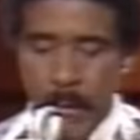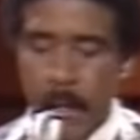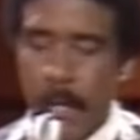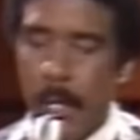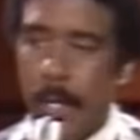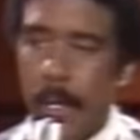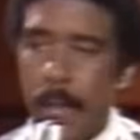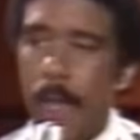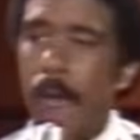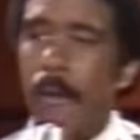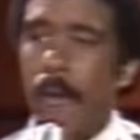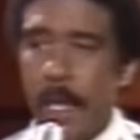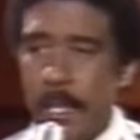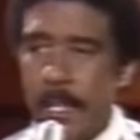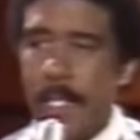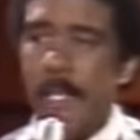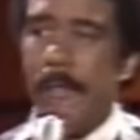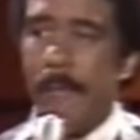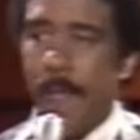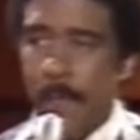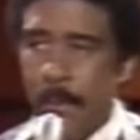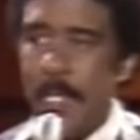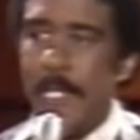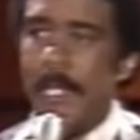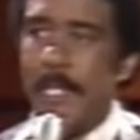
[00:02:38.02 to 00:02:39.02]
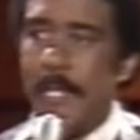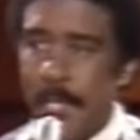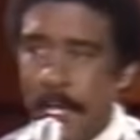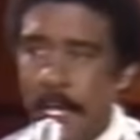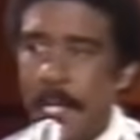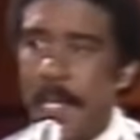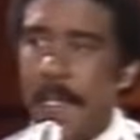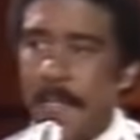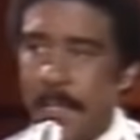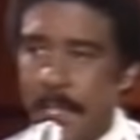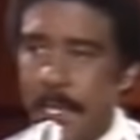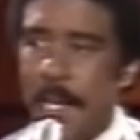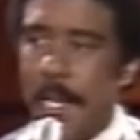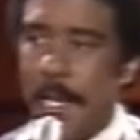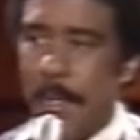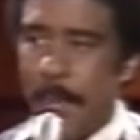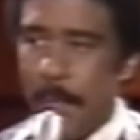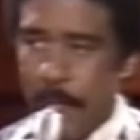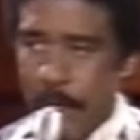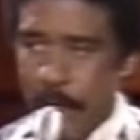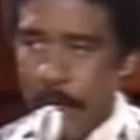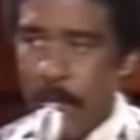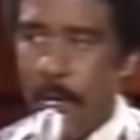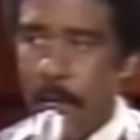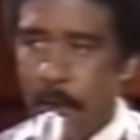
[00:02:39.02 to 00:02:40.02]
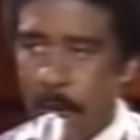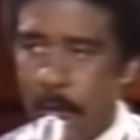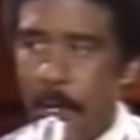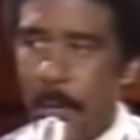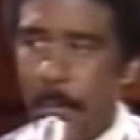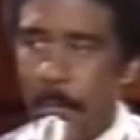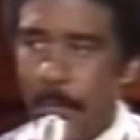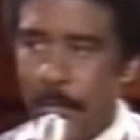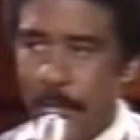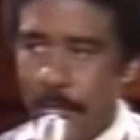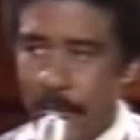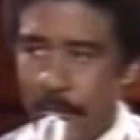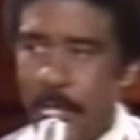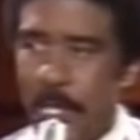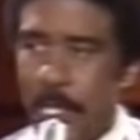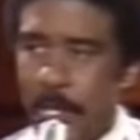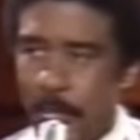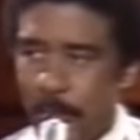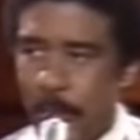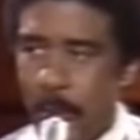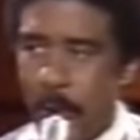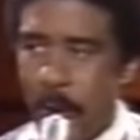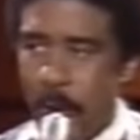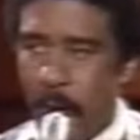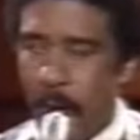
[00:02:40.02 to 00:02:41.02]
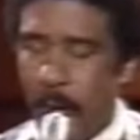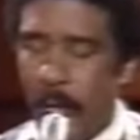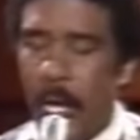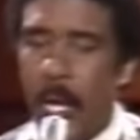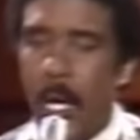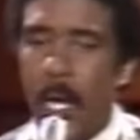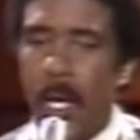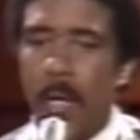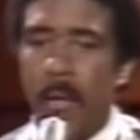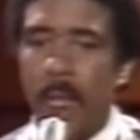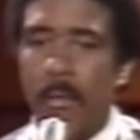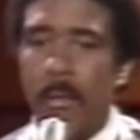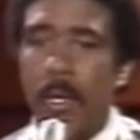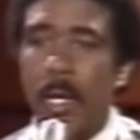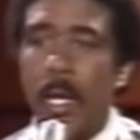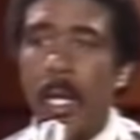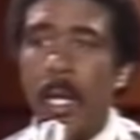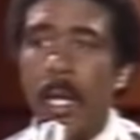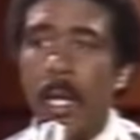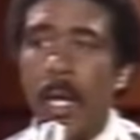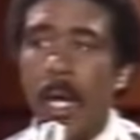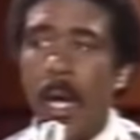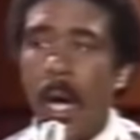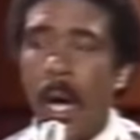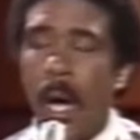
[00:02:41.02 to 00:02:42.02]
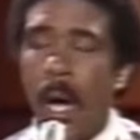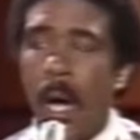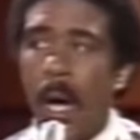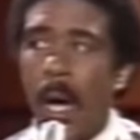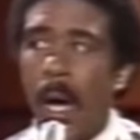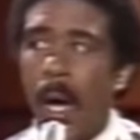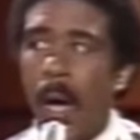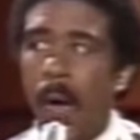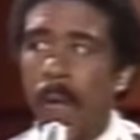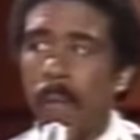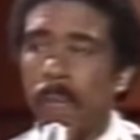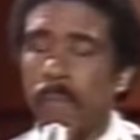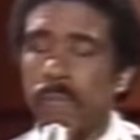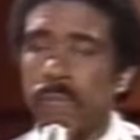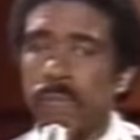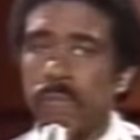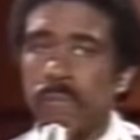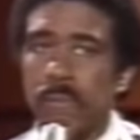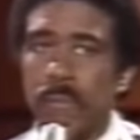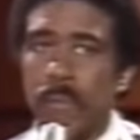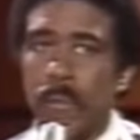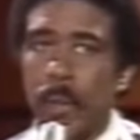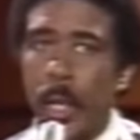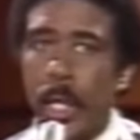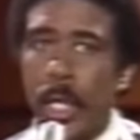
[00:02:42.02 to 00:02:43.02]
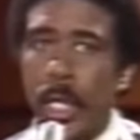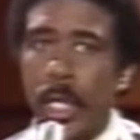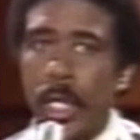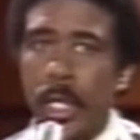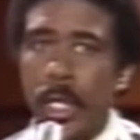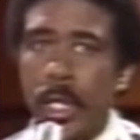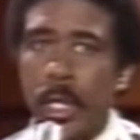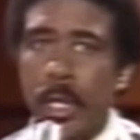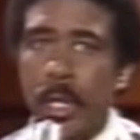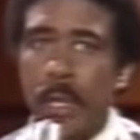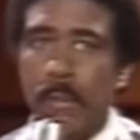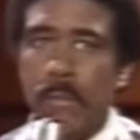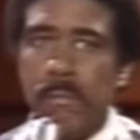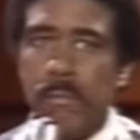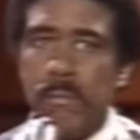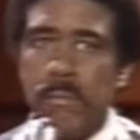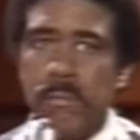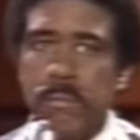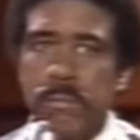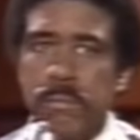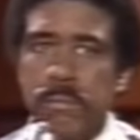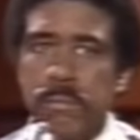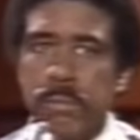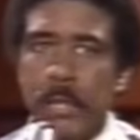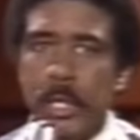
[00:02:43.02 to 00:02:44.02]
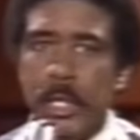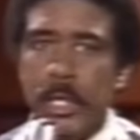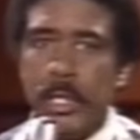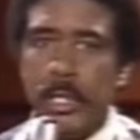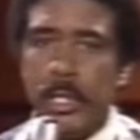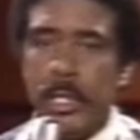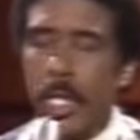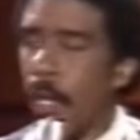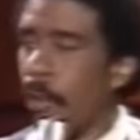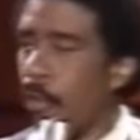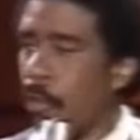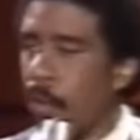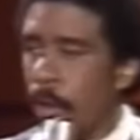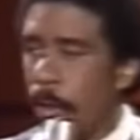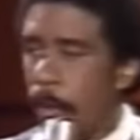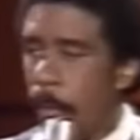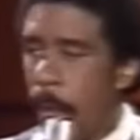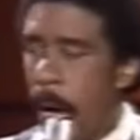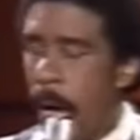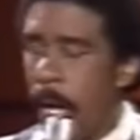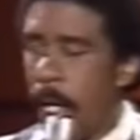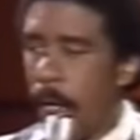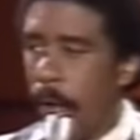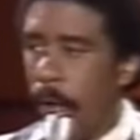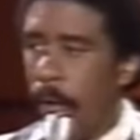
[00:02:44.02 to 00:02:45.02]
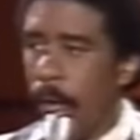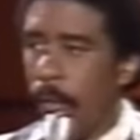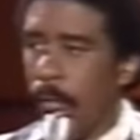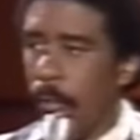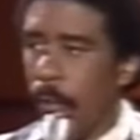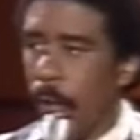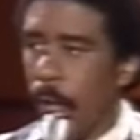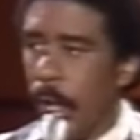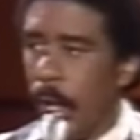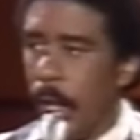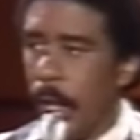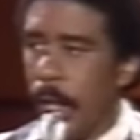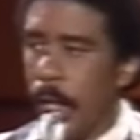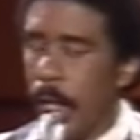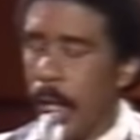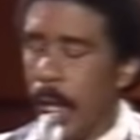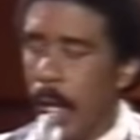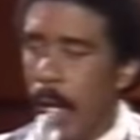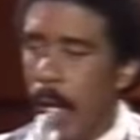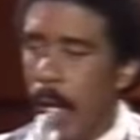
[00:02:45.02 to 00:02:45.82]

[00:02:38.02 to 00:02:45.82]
No, I said, what's the nigga's name that you call up when the shit is wrong? Well, it doesn't matter, really.